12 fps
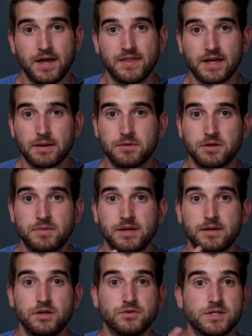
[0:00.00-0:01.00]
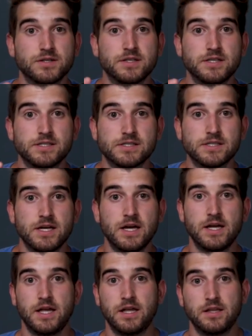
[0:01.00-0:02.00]
I think I'm going to be using these
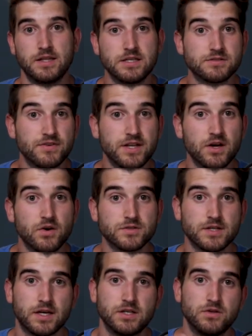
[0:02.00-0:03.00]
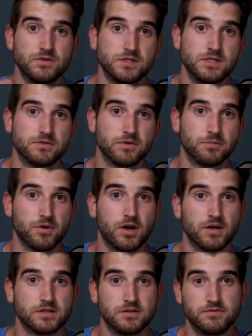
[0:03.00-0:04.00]
in these videos. I can use these for
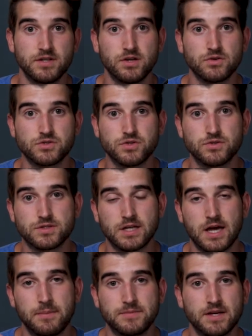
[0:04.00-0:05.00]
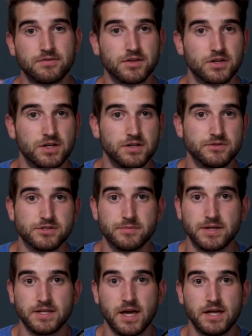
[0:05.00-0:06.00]
product and video shoots. I'm definitely going to use
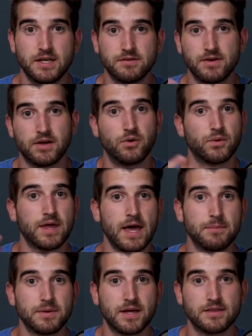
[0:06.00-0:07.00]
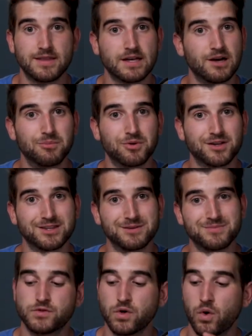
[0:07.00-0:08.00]
them at night. If I go camping, I think I'll bring
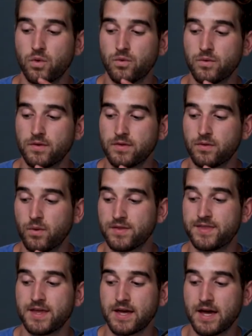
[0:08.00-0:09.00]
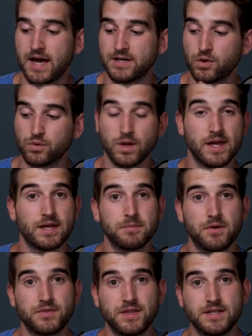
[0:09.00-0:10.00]
them. So the one thing I don't like
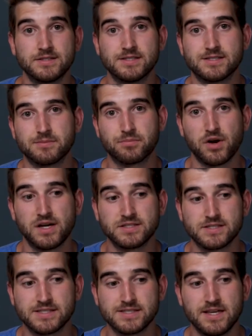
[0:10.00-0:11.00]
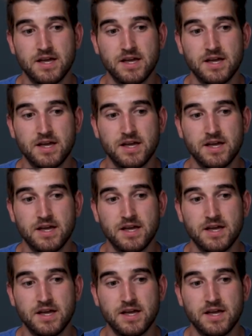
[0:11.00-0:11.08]
about these is the price.